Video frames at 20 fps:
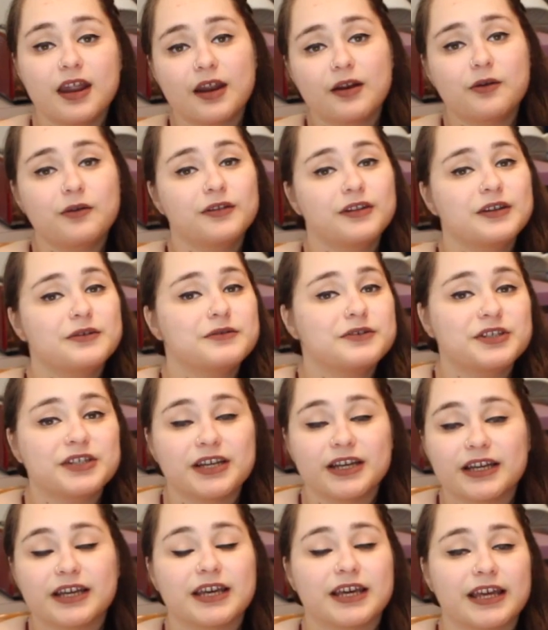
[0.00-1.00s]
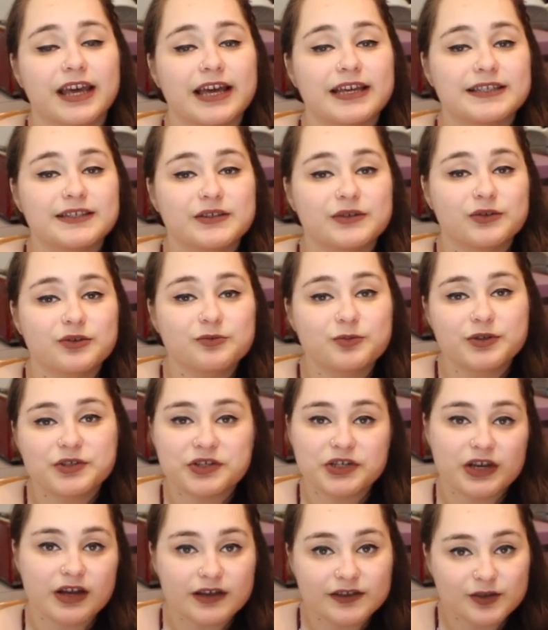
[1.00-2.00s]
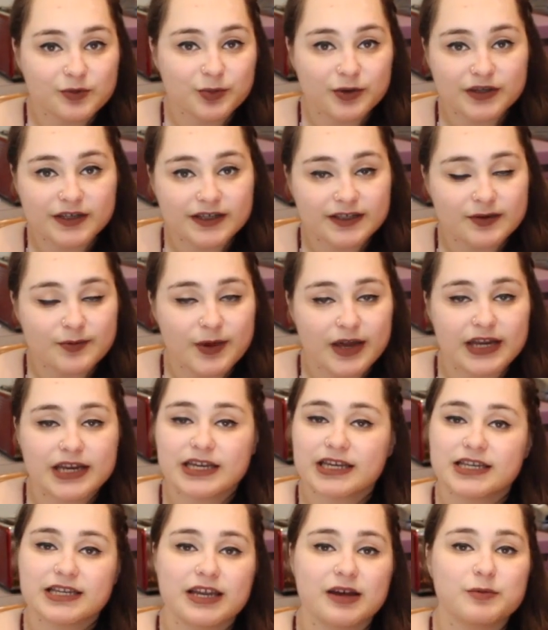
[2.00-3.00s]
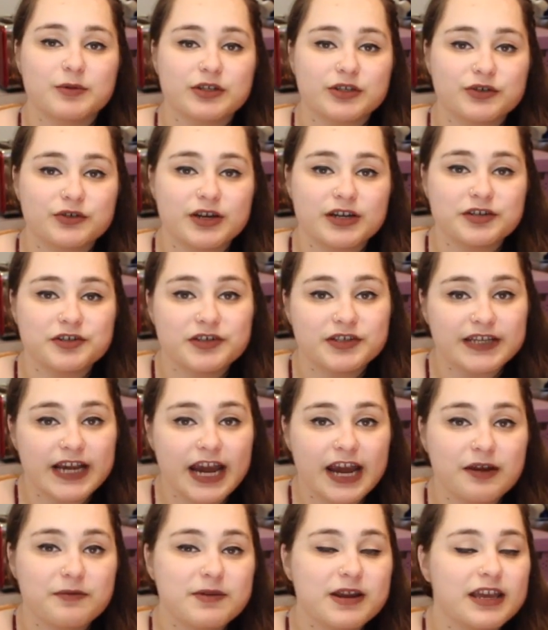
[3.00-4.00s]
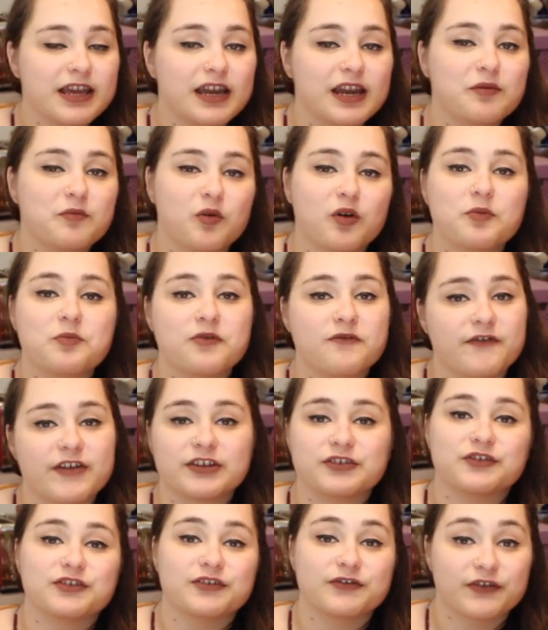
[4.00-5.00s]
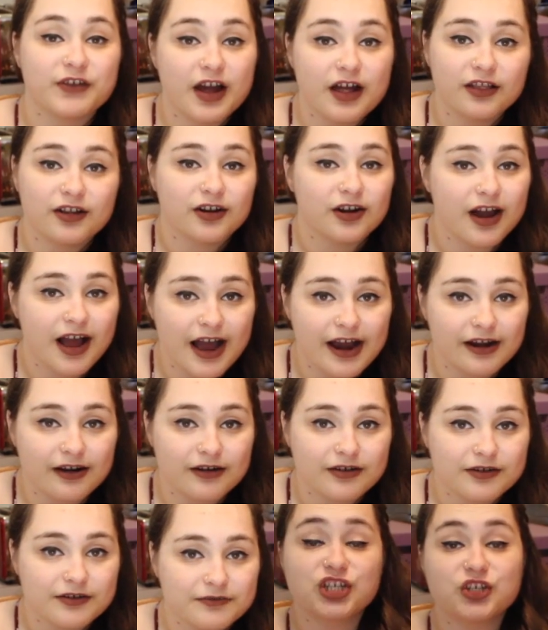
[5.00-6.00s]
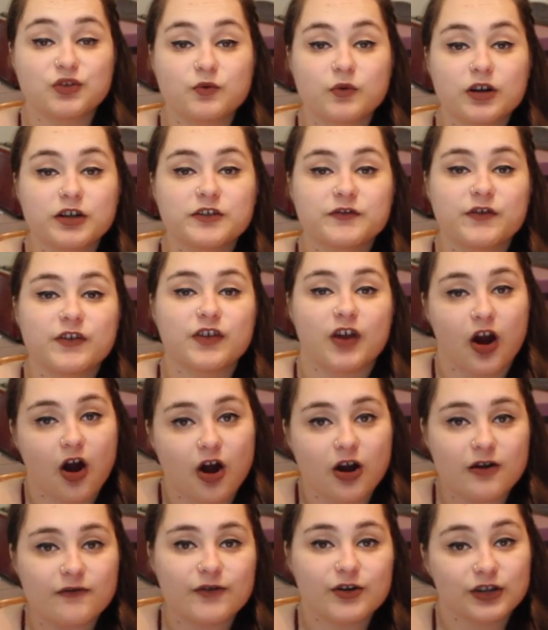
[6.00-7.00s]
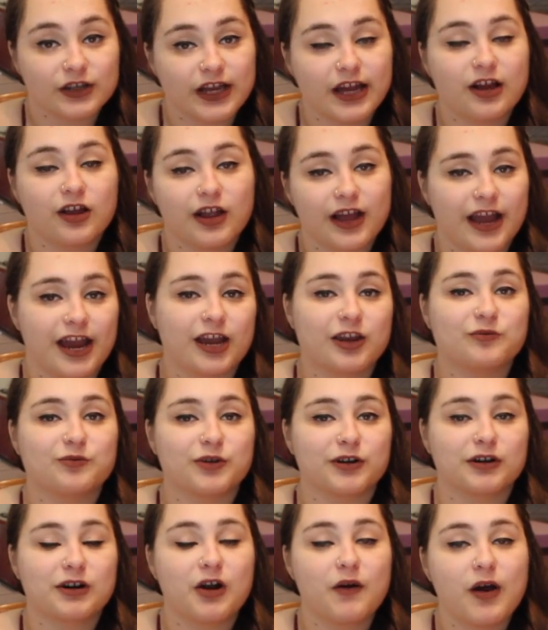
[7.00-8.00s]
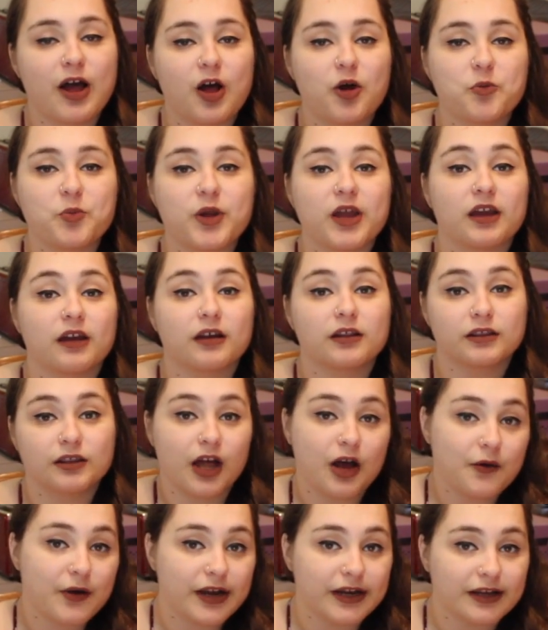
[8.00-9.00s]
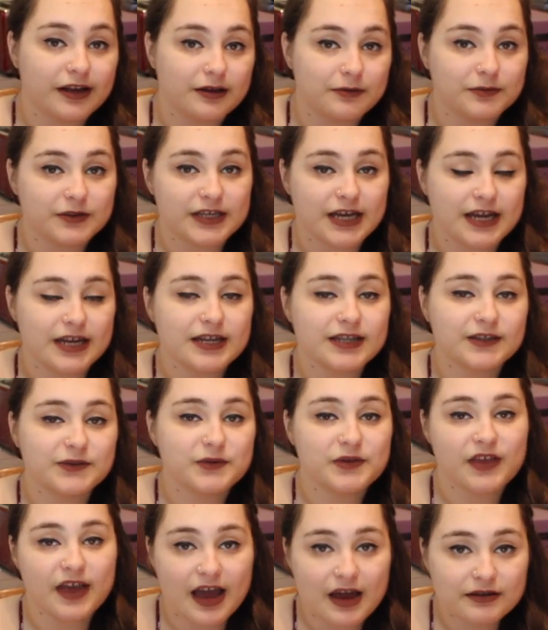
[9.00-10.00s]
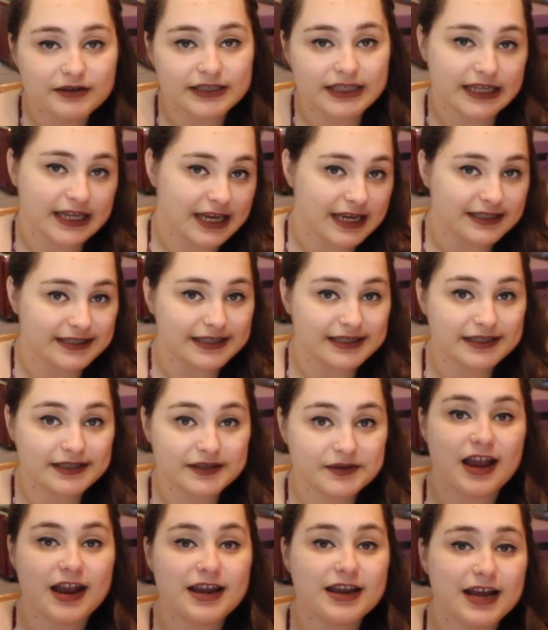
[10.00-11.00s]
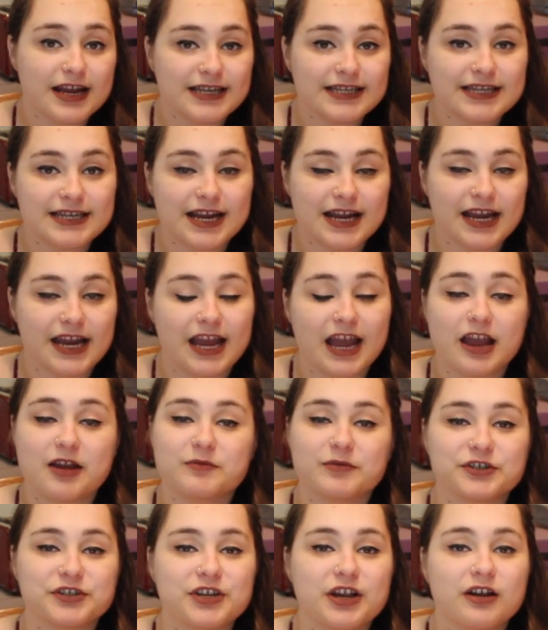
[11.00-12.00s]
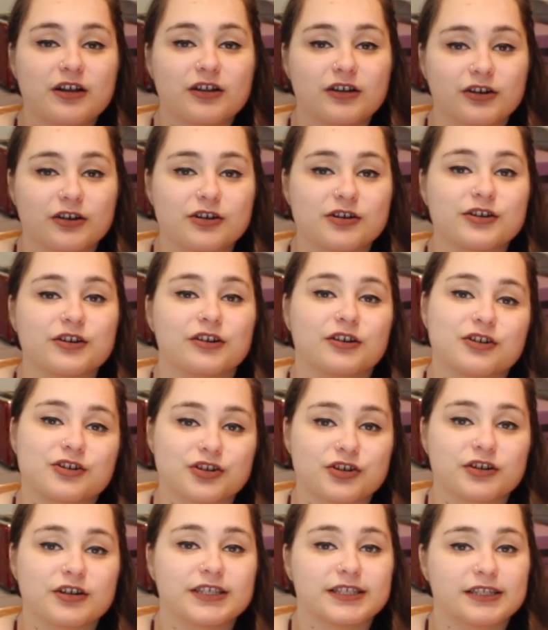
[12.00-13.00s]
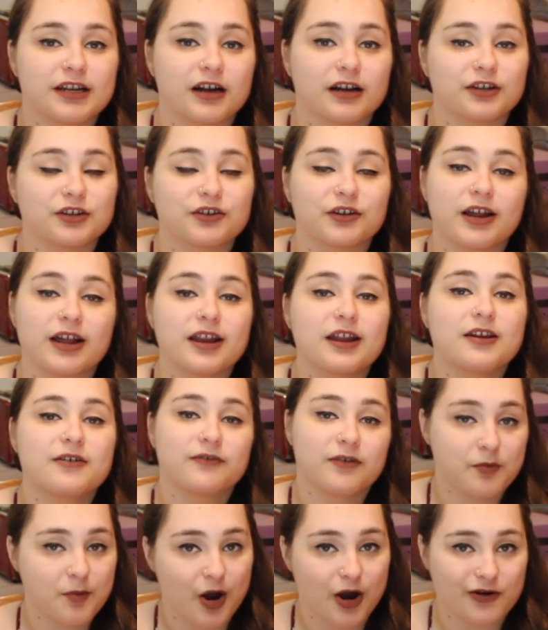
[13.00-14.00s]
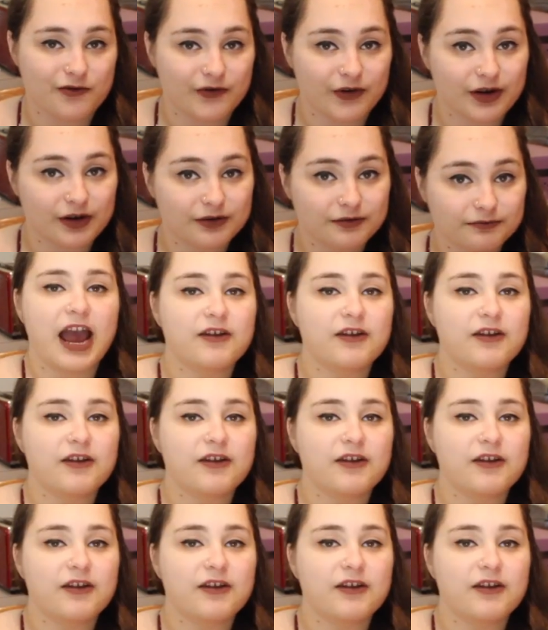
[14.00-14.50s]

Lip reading: Not only was she a kick-ass student, but she also participated in demonstrations aimed at getting more professors of color hired. She worked for the Harvard Legal Aid Bureau, helping low-income tenants with housing cases. In 1988, Michelle earned her Juris Doctorate from Harvard.